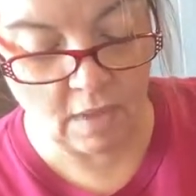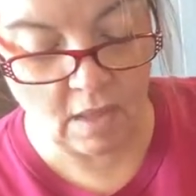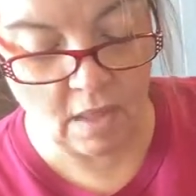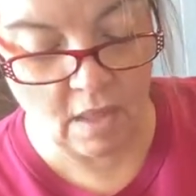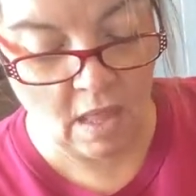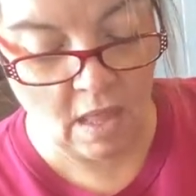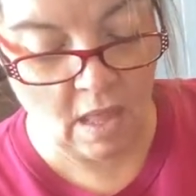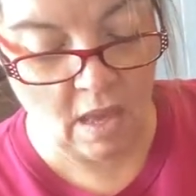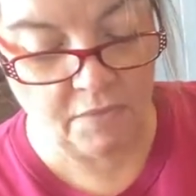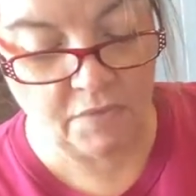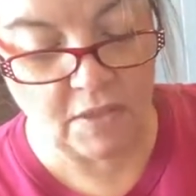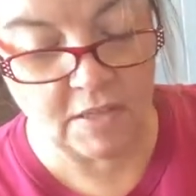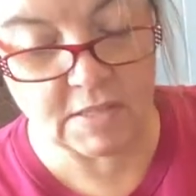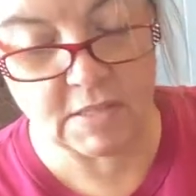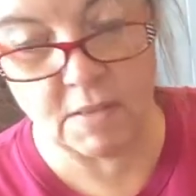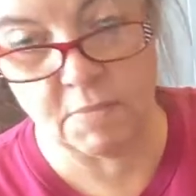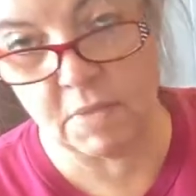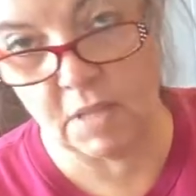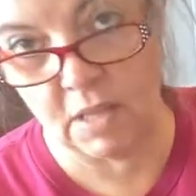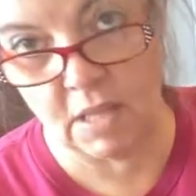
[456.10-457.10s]
If that's
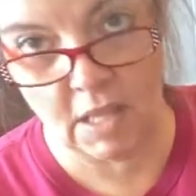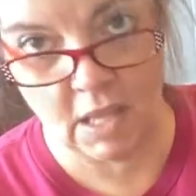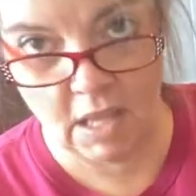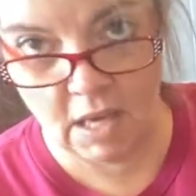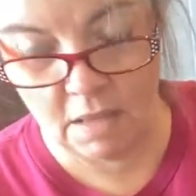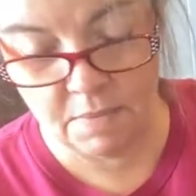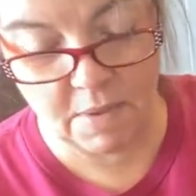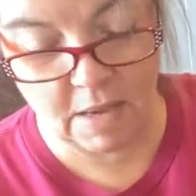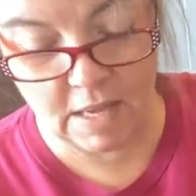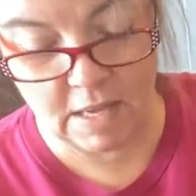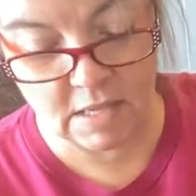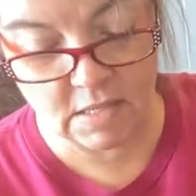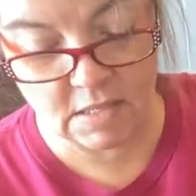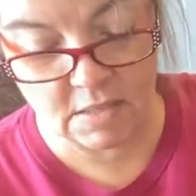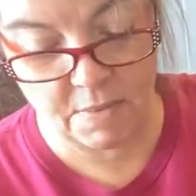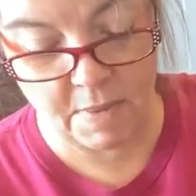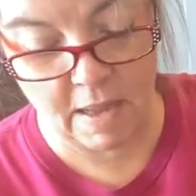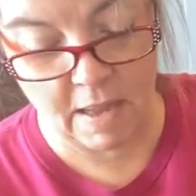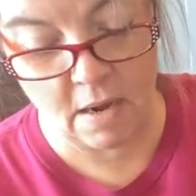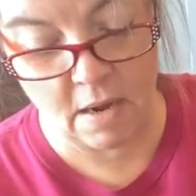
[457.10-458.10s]
something that anybody has
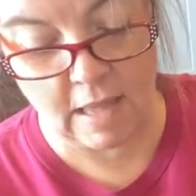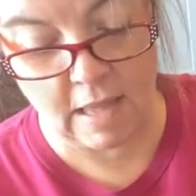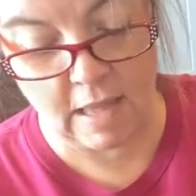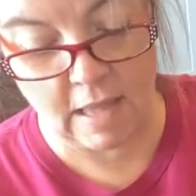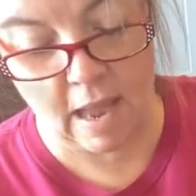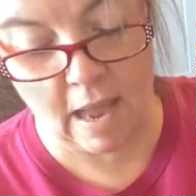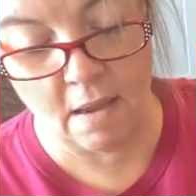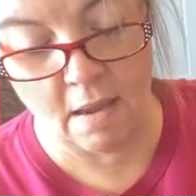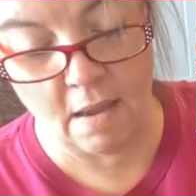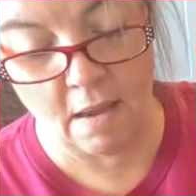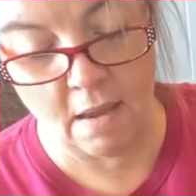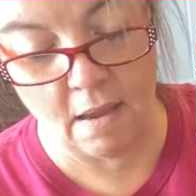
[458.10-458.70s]
debated on getting,